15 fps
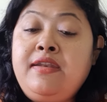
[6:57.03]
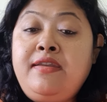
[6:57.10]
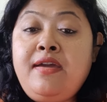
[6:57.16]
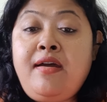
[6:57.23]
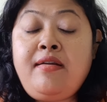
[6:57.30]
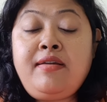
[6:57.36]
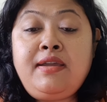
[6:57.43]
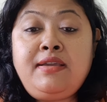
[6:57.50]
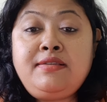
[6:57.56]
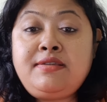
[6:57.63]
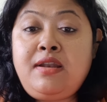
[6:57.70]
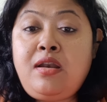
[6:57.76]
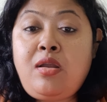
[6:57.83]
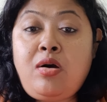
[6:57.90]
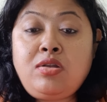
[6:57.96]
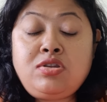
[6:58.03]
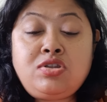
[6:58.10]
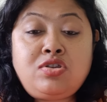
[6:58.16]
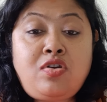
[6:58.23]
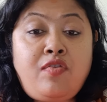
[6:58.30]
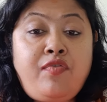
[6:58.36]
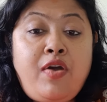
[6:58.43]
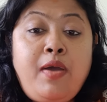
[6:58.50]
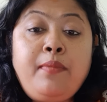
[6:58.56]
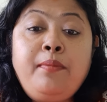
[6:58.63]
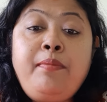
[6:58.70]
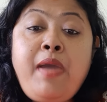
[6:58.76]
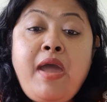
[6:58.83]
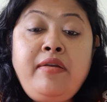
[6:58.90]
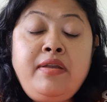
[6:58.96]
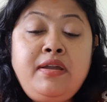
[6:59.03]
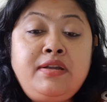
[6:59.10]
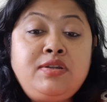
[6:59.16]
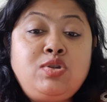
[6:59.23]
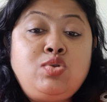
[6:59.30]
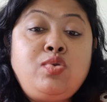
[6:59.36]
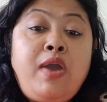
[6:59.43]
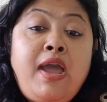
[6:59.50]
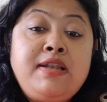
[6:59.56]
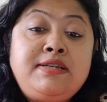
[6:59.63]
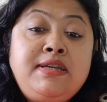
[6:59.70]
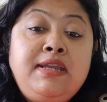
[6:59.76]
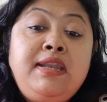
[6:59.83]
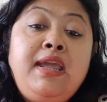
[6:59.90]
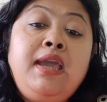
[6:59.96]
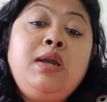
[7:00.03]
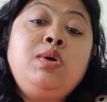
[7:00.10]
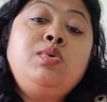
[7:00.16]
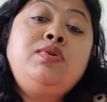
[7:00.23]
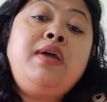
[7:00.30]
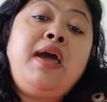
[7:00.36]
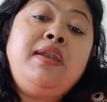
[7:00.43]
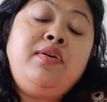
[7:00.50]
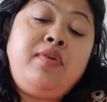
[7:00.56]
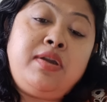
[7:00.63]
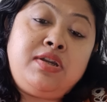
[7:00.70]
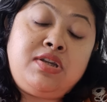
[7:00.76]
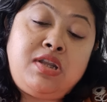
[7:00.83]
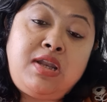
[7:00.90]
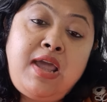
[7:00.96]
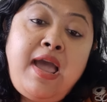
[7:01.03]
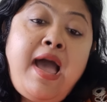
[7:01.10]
there is a lots of barriers to attain a good education.